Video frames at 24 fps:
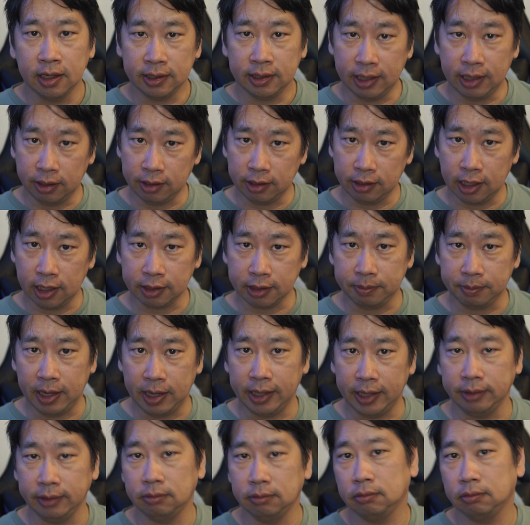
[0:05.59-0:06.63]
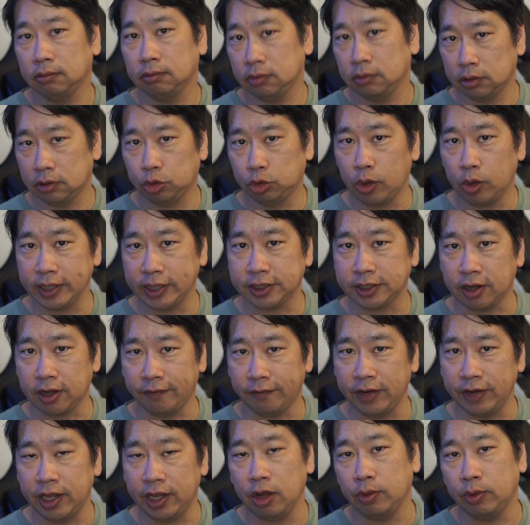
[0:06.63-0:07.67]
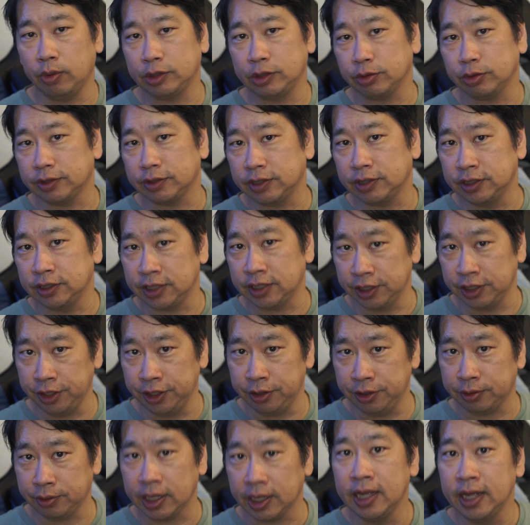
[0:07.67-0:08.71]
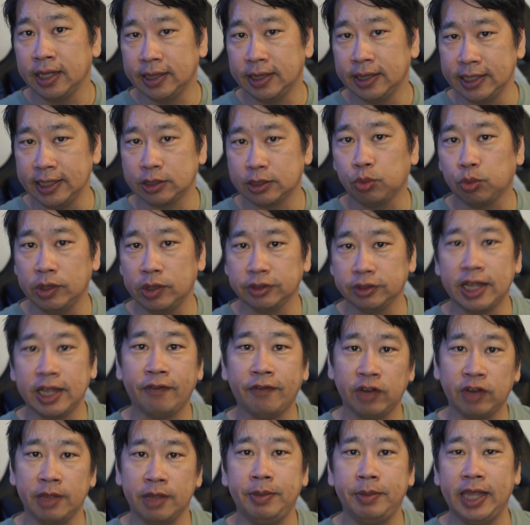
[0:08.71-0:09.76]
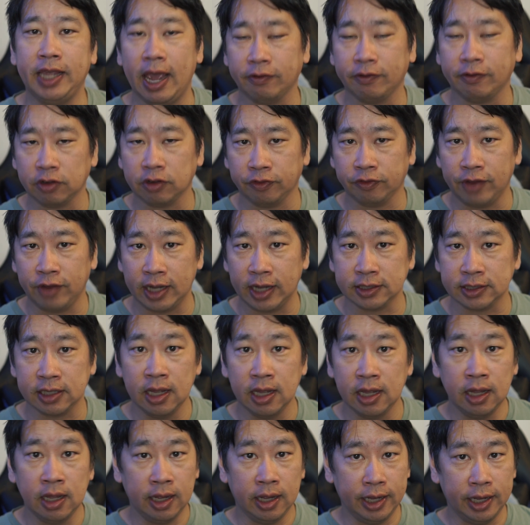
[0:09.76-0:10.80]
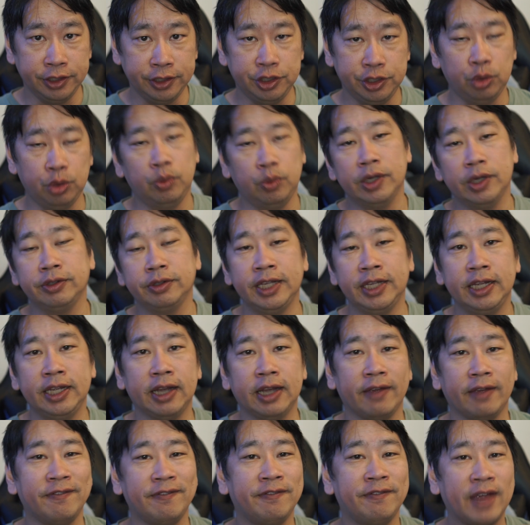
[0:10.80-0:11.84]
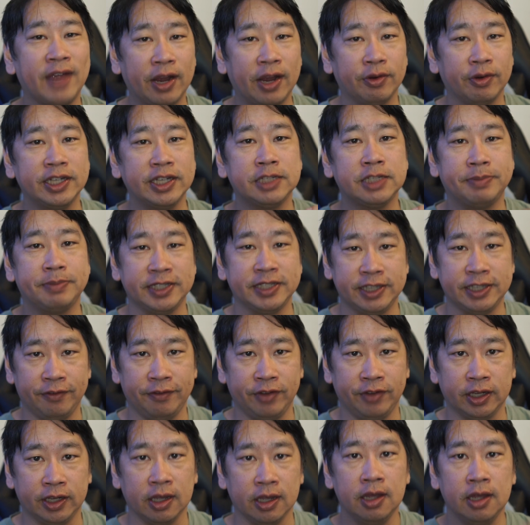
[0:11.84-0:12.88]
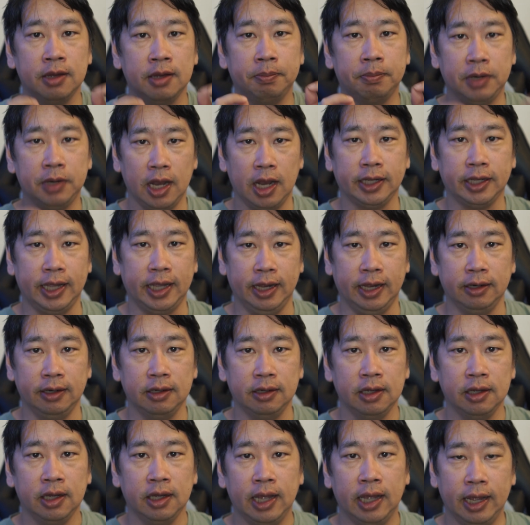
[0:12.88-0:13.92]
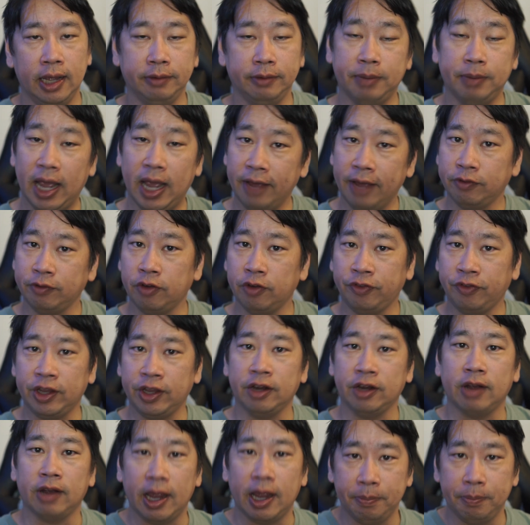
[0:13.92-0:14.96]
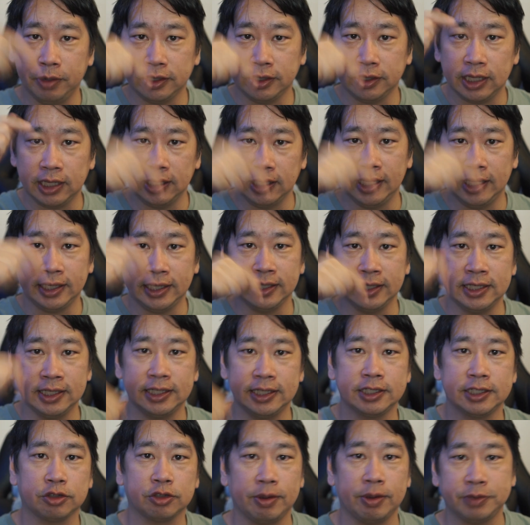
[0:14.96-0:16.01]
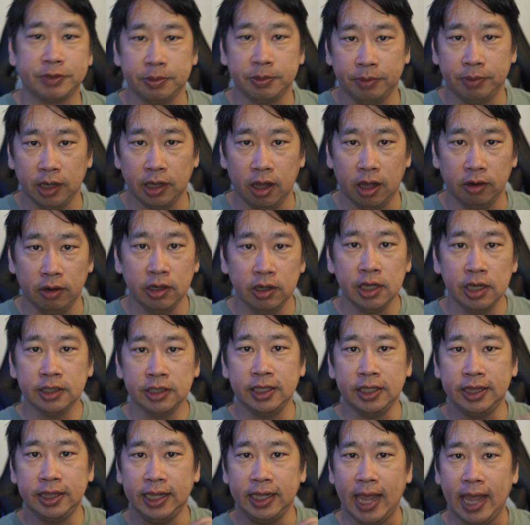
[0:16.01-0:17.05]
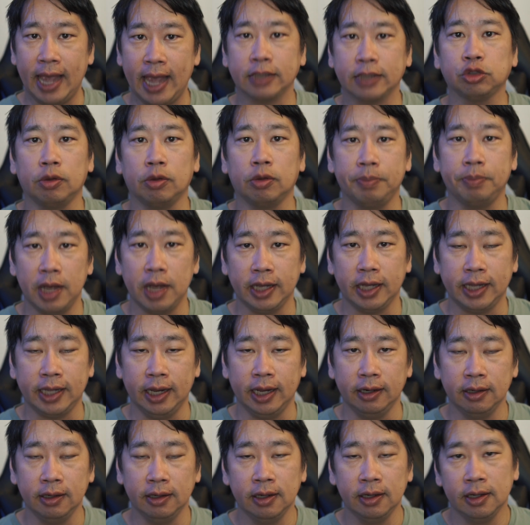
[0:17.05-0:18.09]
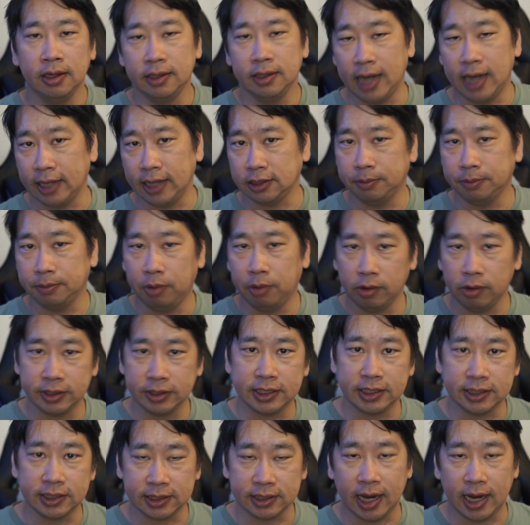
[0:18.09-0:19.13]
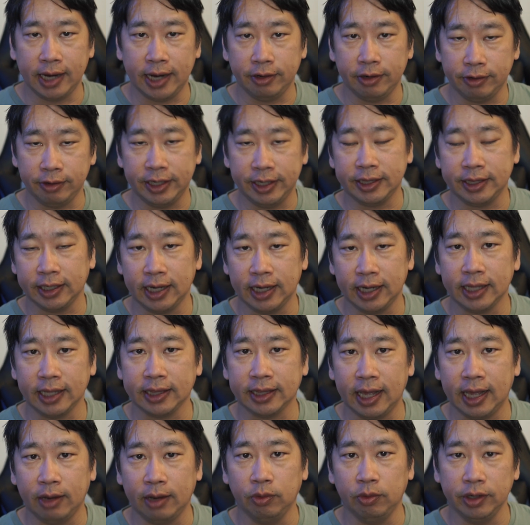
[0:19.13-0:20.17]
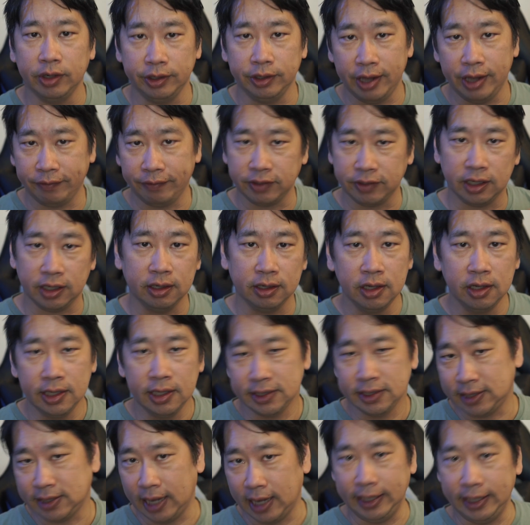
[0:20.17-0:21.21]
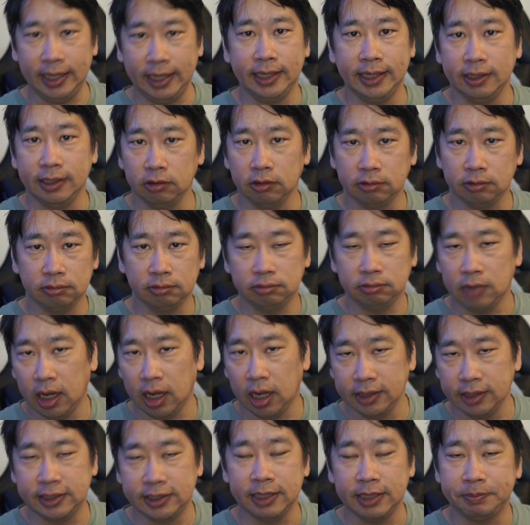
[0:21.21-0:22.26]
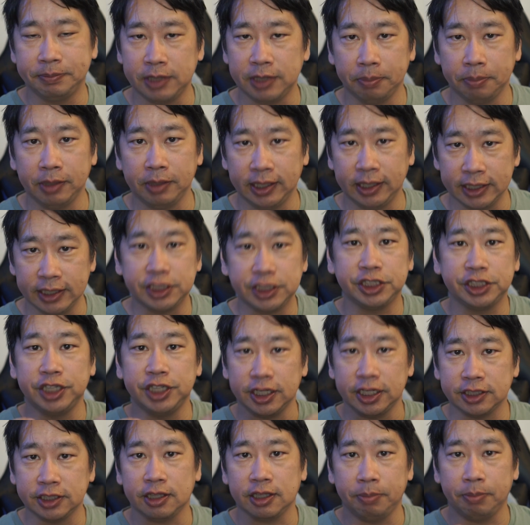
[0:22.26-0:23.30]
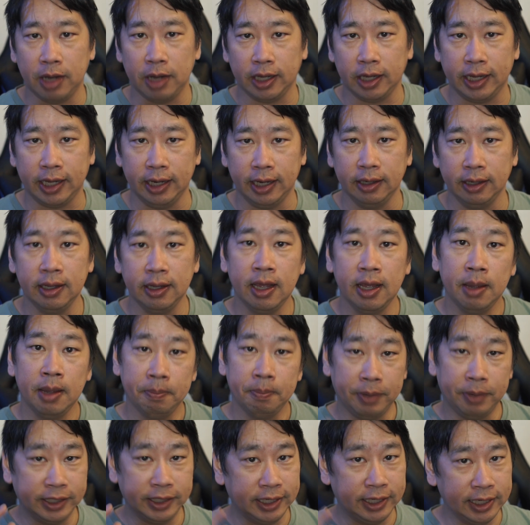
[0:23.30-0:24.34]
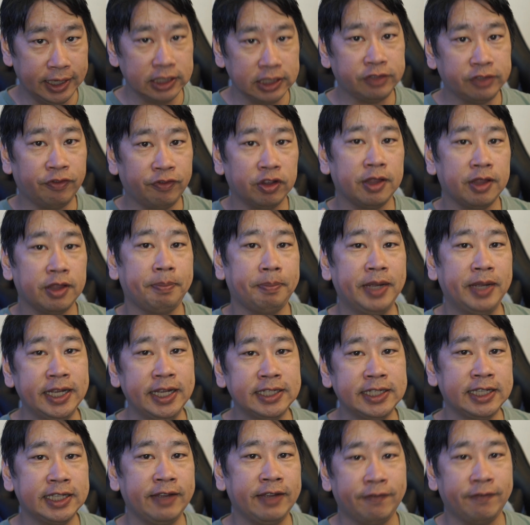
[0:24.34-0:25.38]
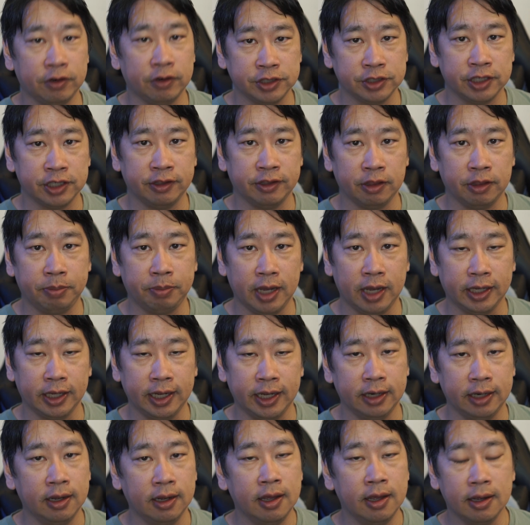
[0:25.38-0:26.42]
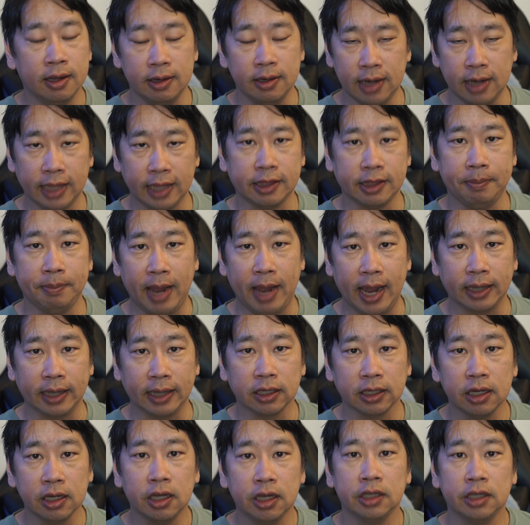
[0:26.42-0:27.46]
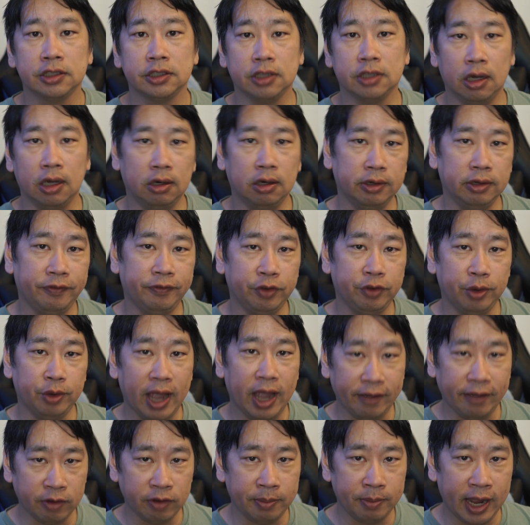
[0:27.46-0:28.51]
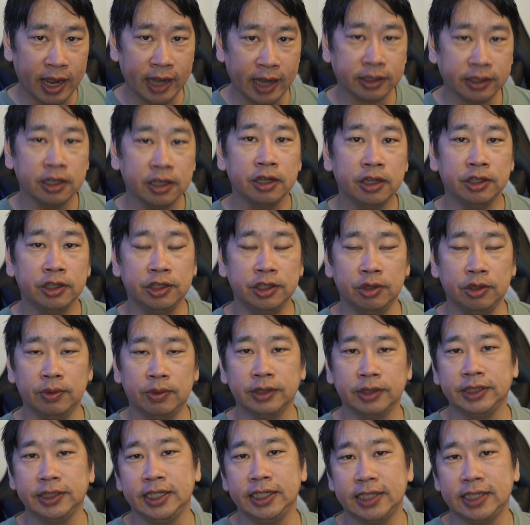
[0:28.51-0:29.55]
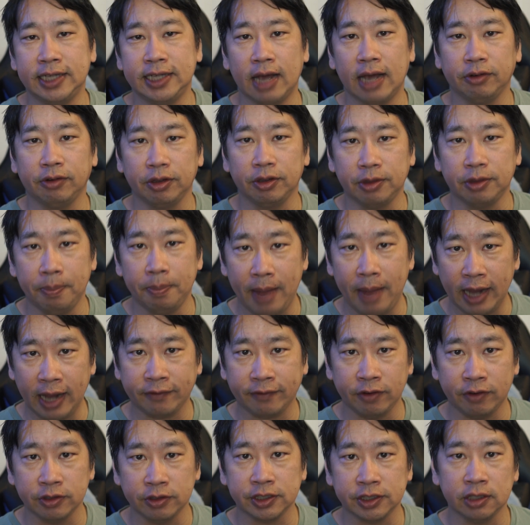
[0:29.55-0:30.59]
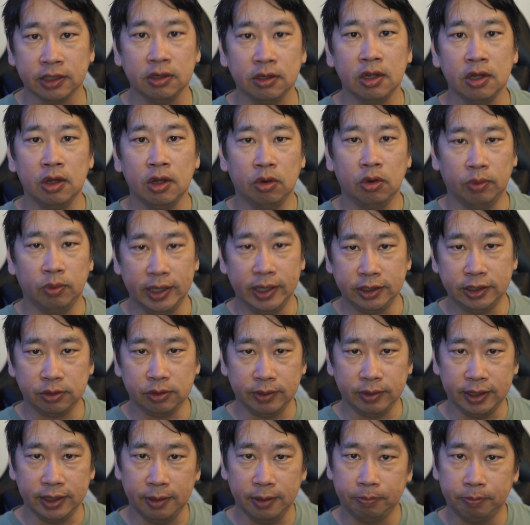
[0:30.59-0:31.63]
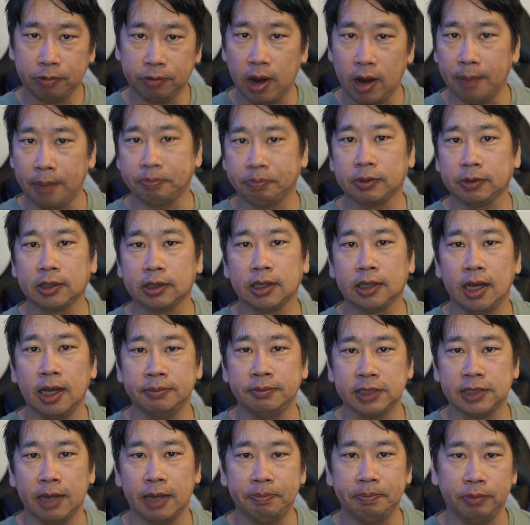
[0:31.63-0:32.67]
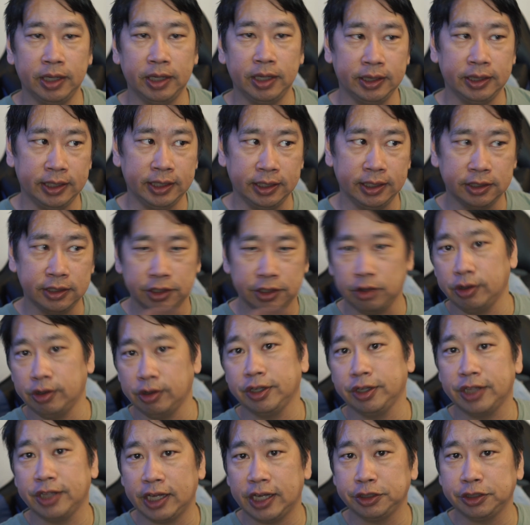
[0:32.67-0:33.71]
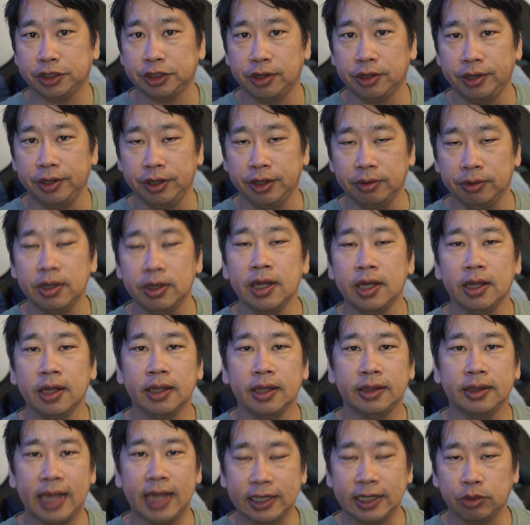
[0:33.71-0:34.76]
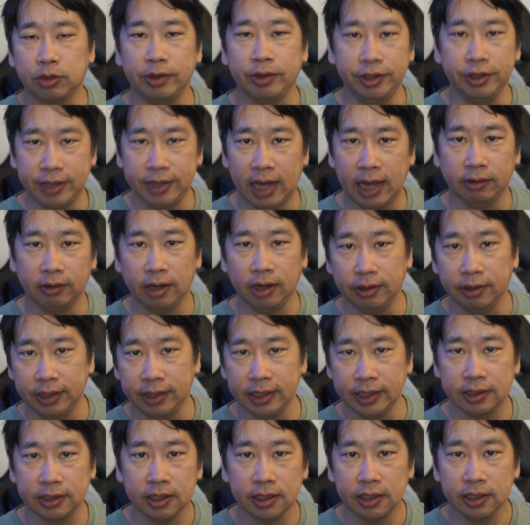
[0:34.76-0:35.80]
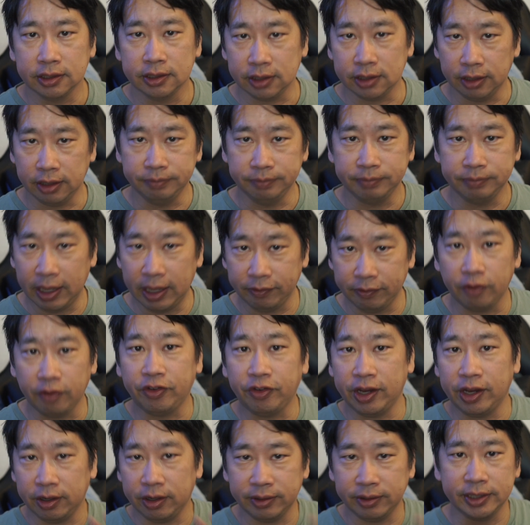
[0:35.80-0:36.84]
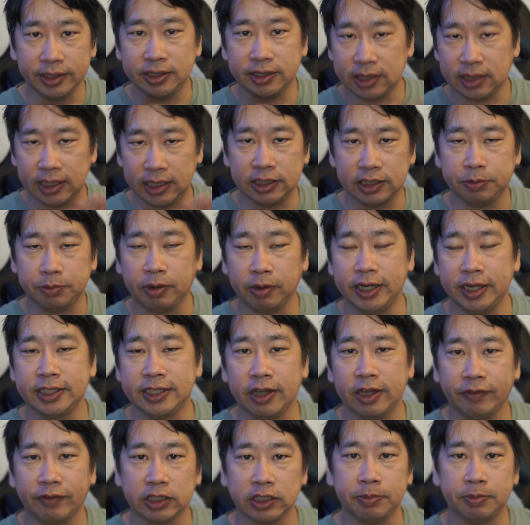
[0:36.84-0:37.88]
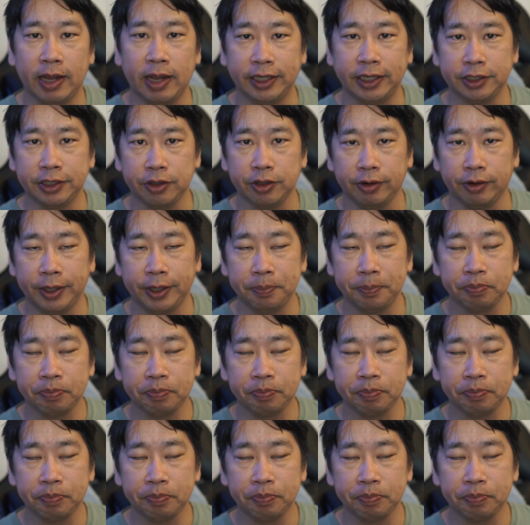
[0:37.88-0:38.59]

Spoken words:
Now, unlike my quick start video, which was into Nuke, this will definitely be After Effects, and you will need a very specific plugin. But have no fear, I put the link in the description below to the actual plugin, not to Boris's site or anything like that where you have to sign in and unzip something. It's just the plugin. But it is for the PC version of the plugin, not the Mac. So if you have a Mac, you will need to download the Mac version, which when the prompt comes up in the tutorial that I'll show you, that's where you download it. So have no fear, it's pretty self-explanatory.